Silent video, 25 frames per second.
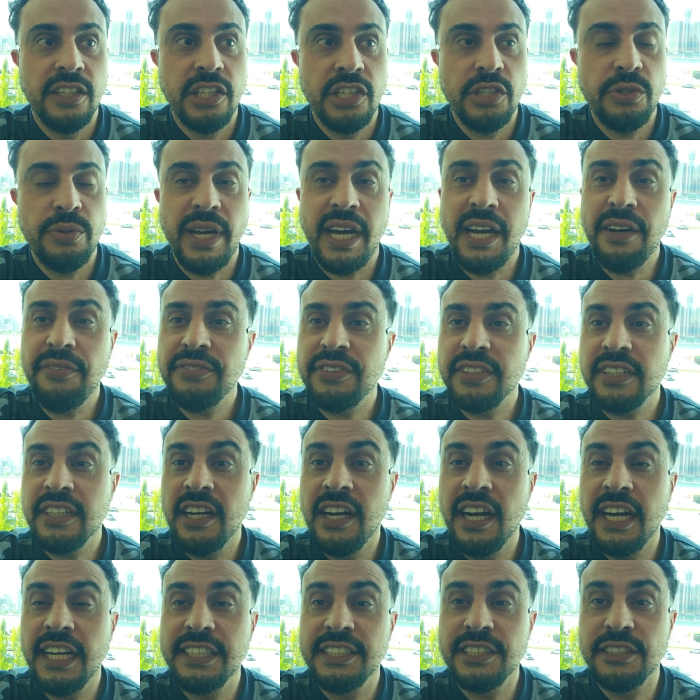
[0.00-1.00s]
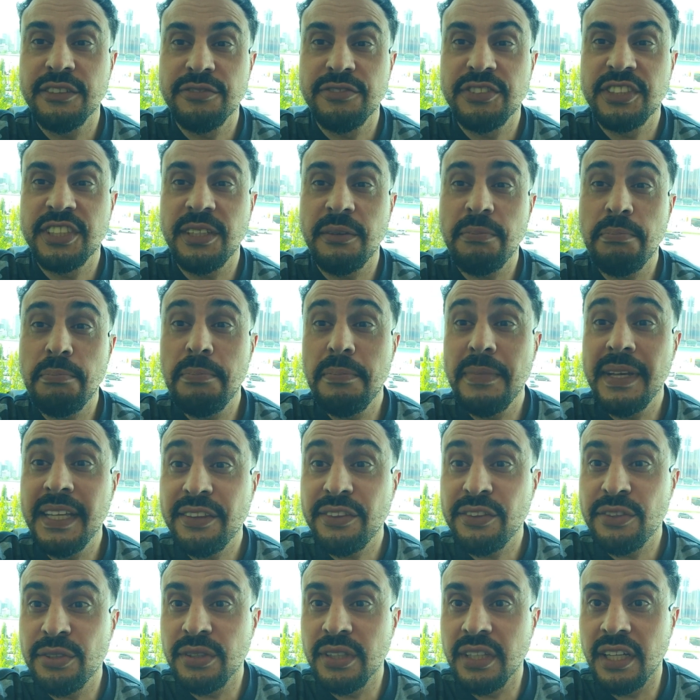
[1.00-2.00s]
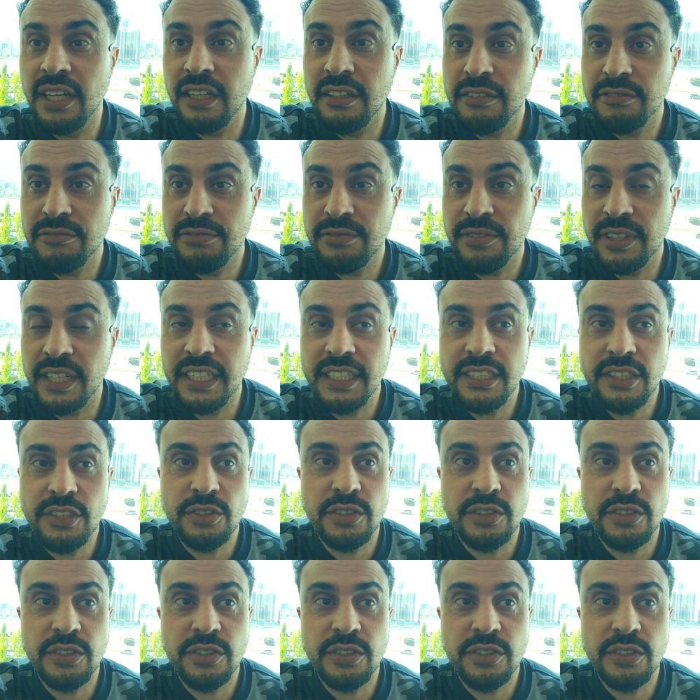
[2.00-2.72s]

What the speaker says: you have to kind of submit to love, right?